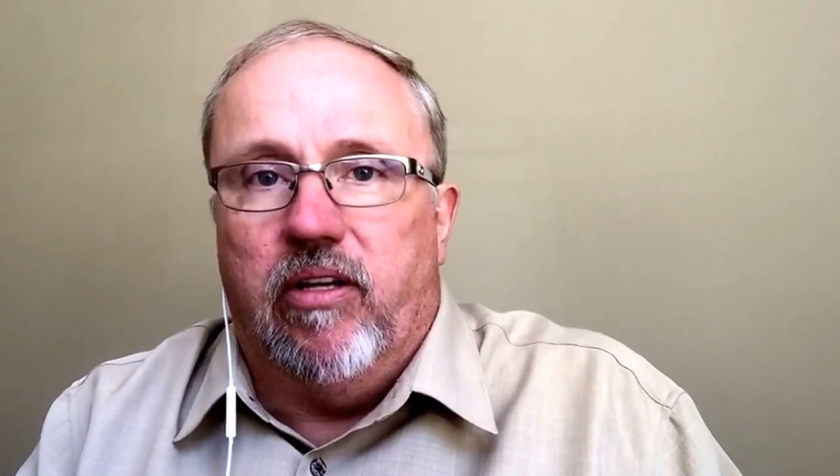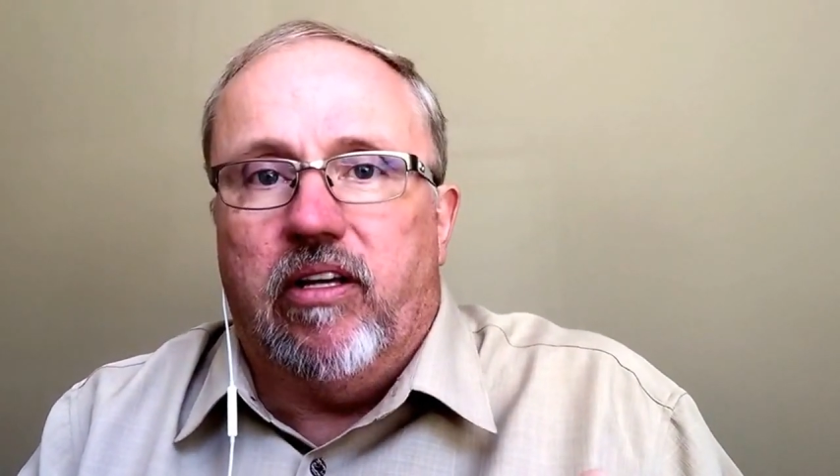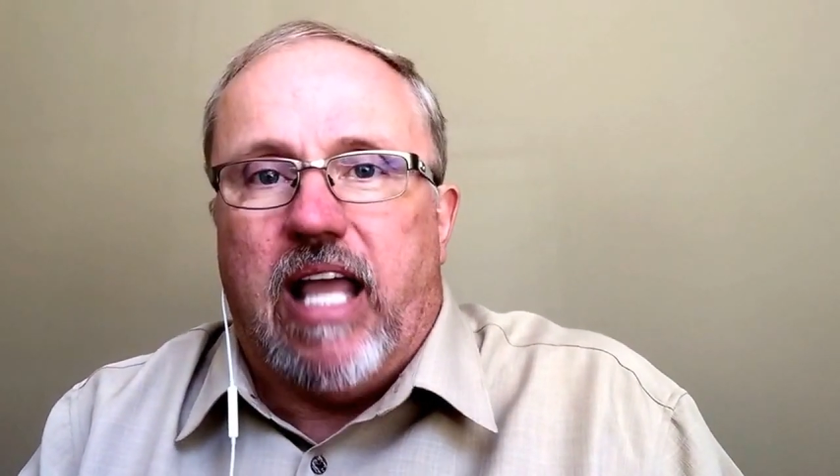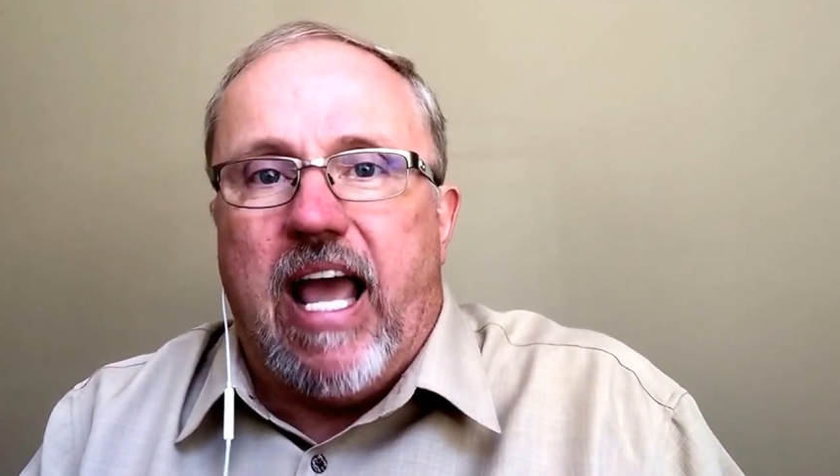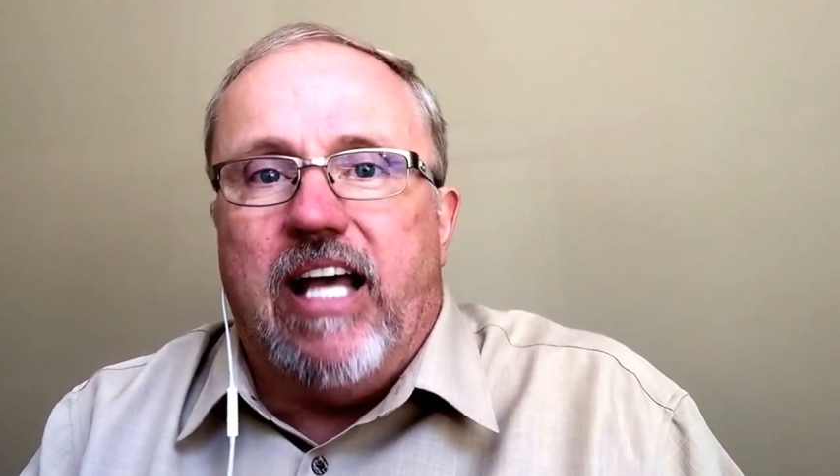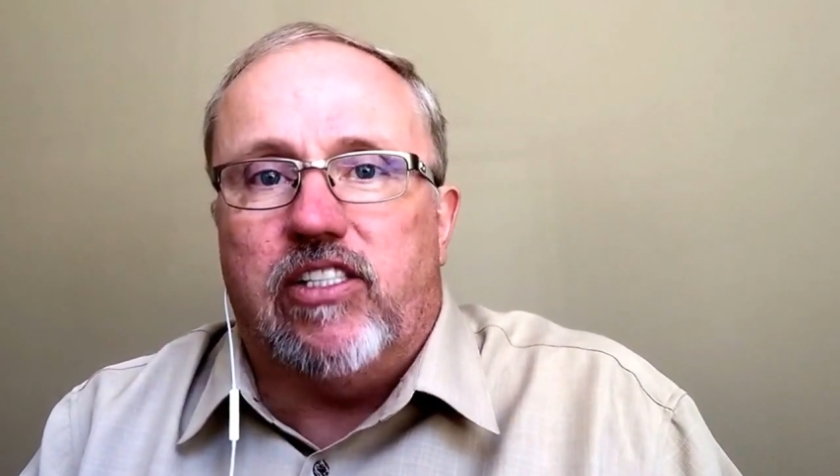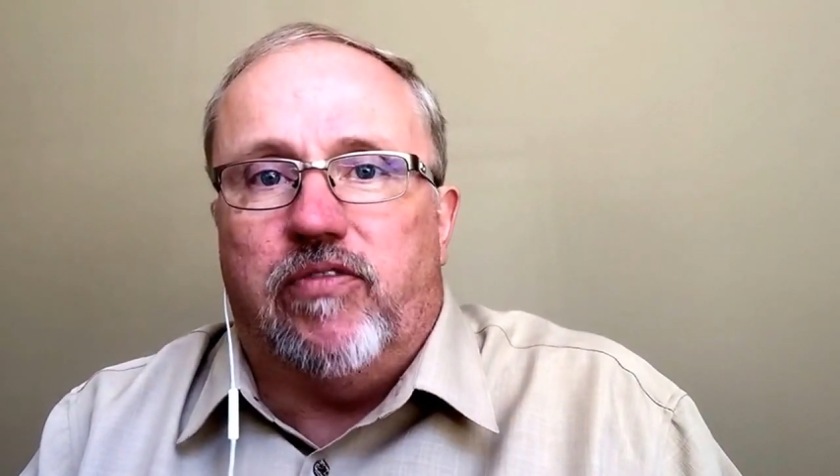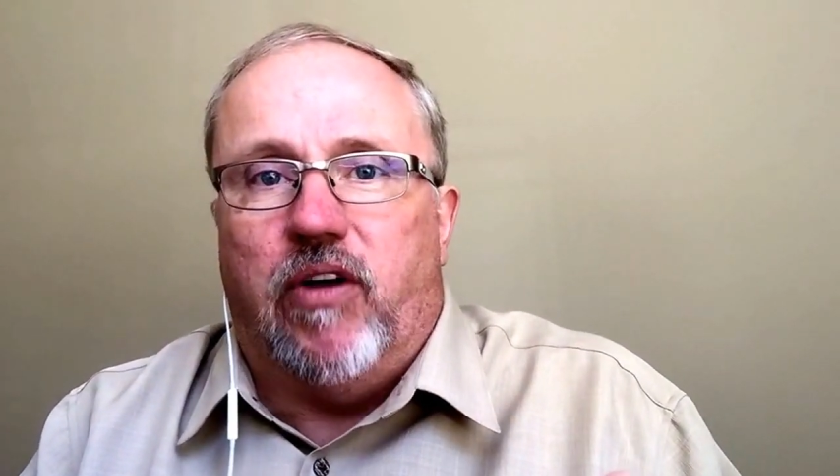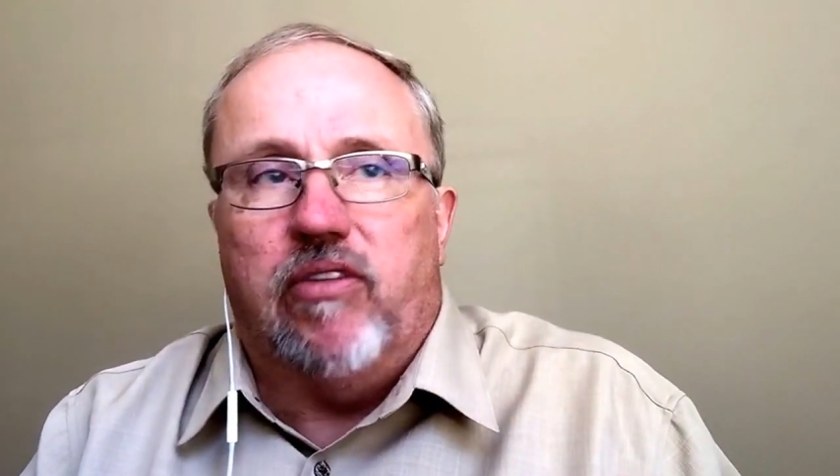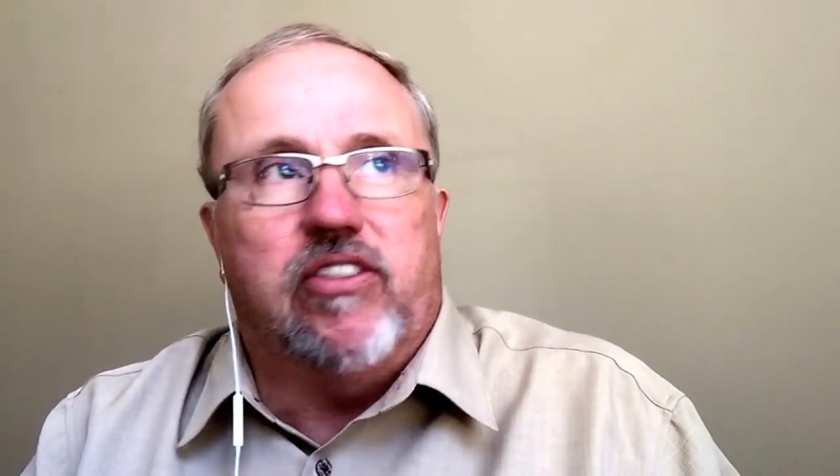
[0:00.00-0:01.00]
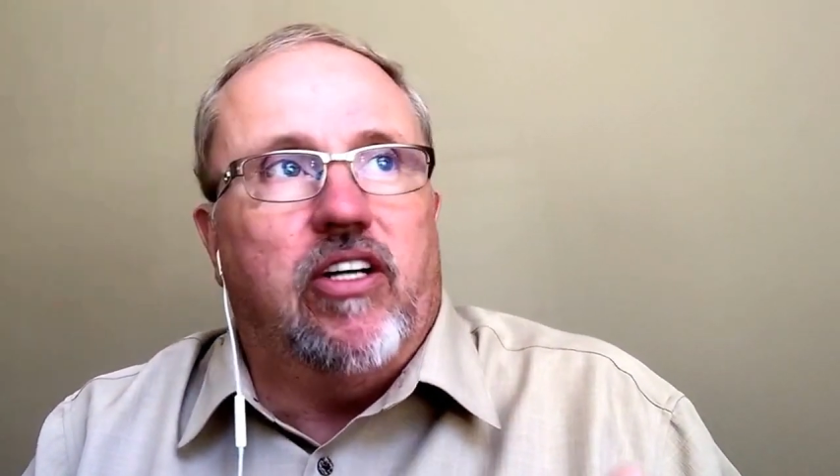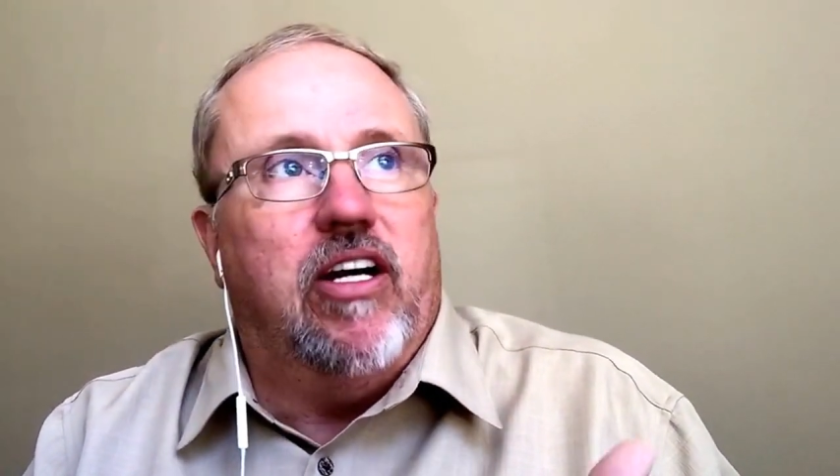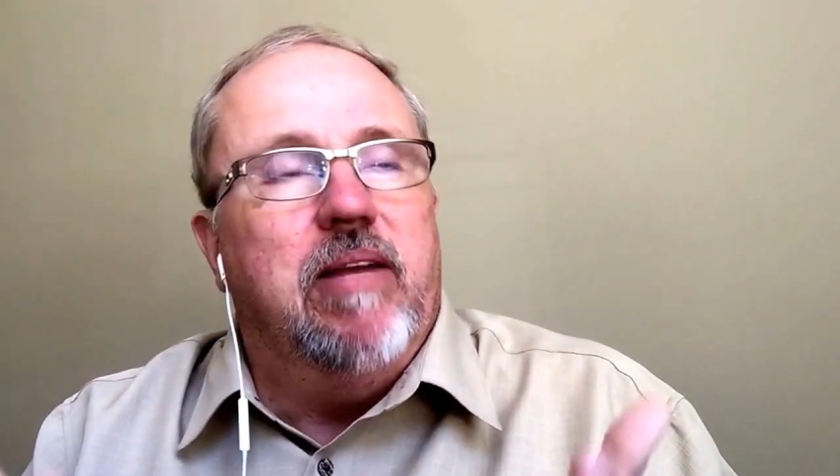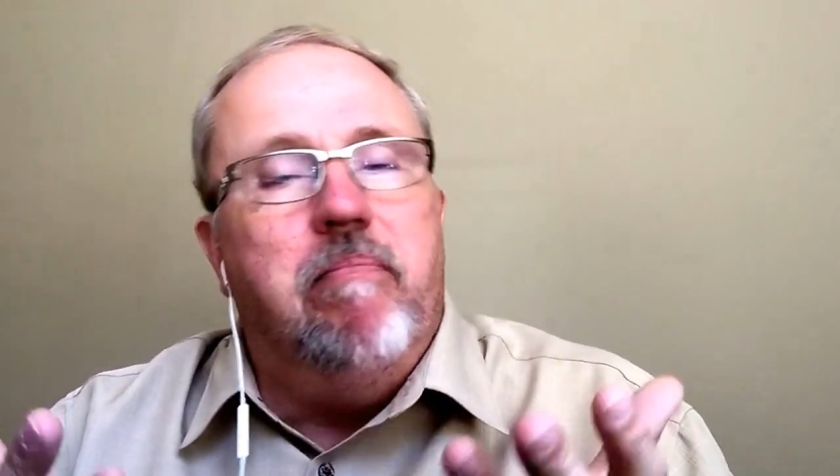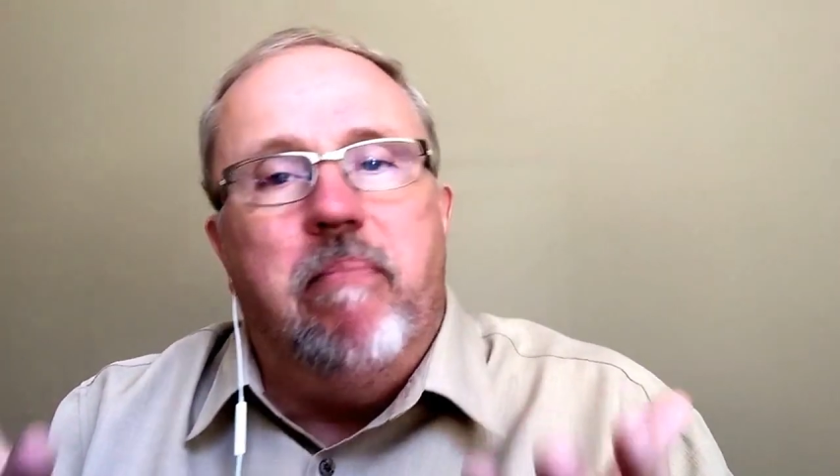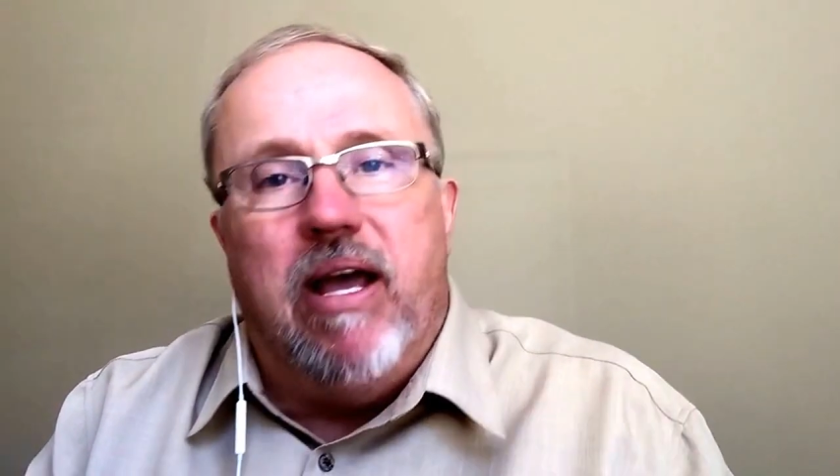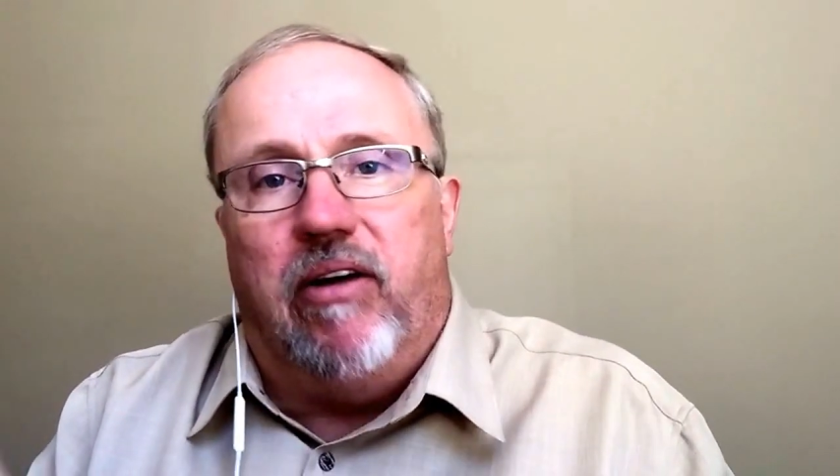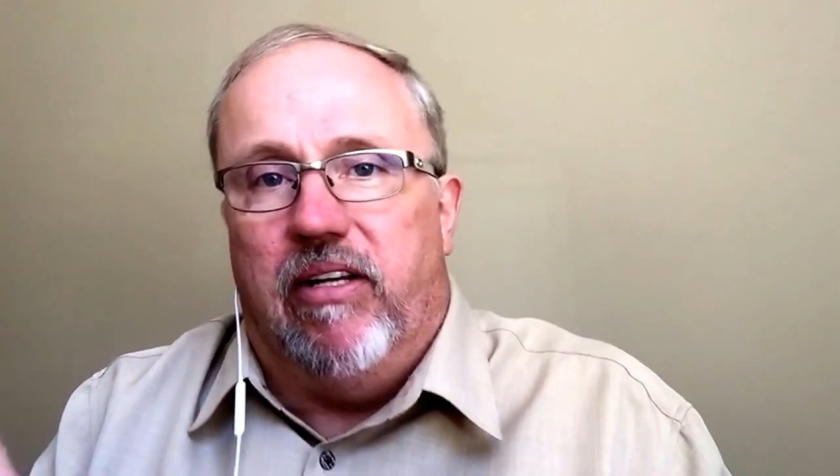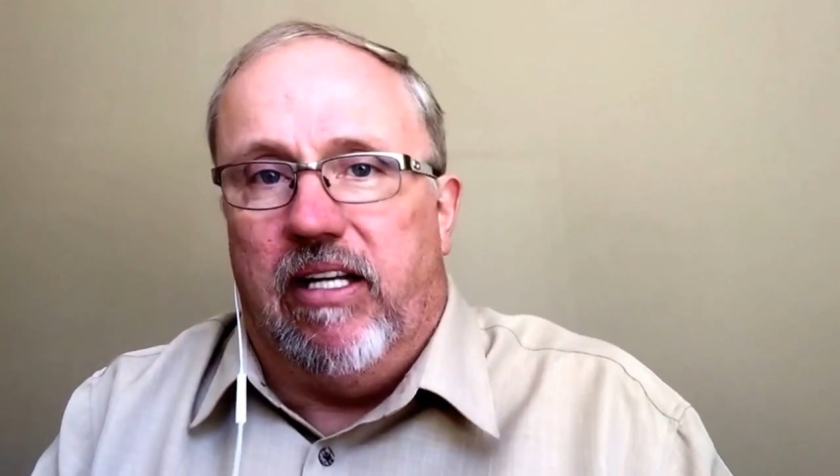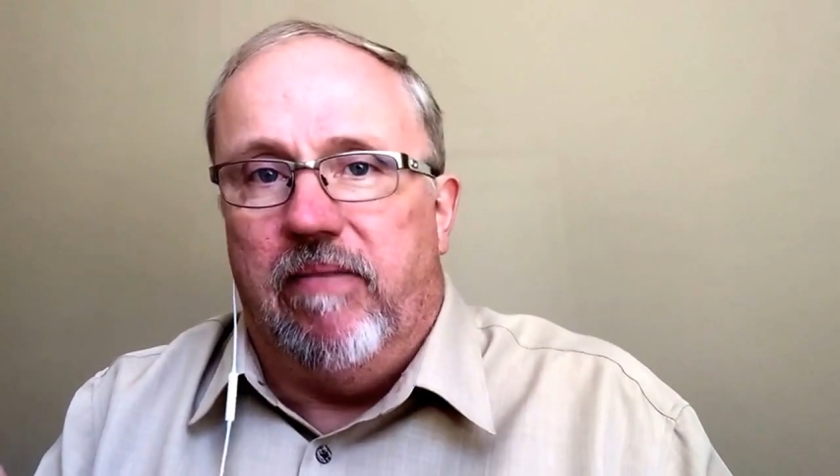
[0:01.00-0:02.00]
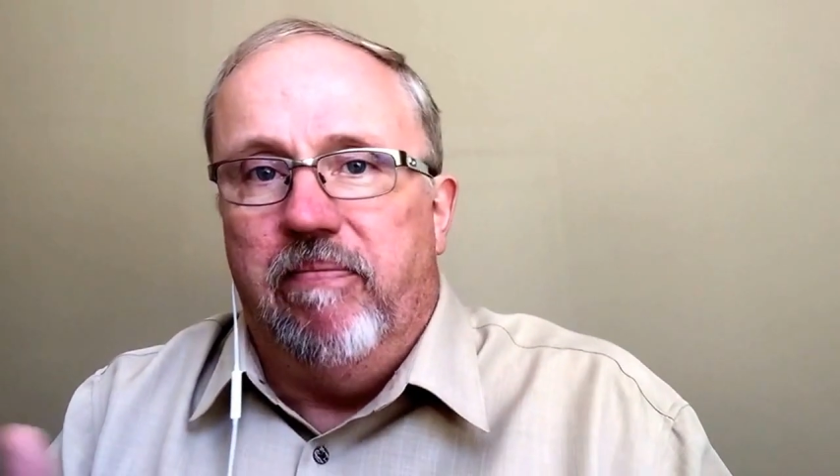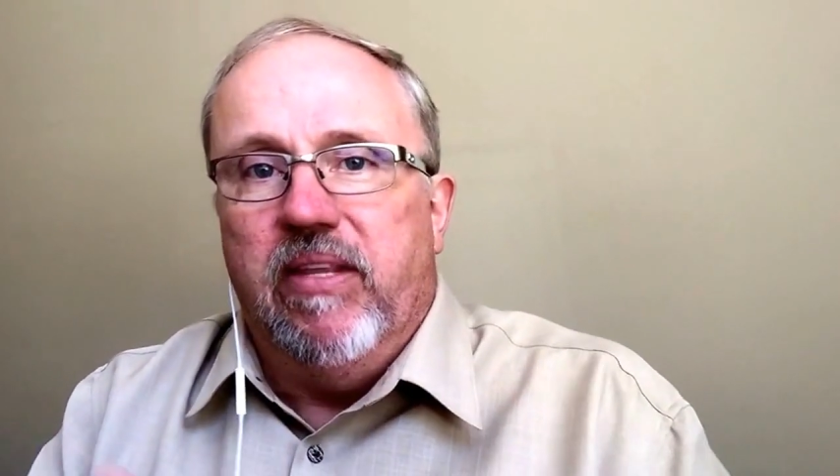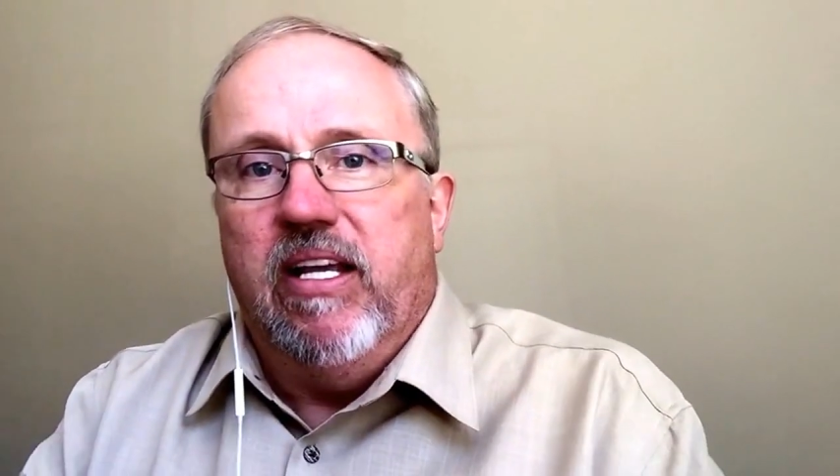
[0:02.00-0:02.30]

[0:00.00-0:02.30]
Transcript: the asphalt started melting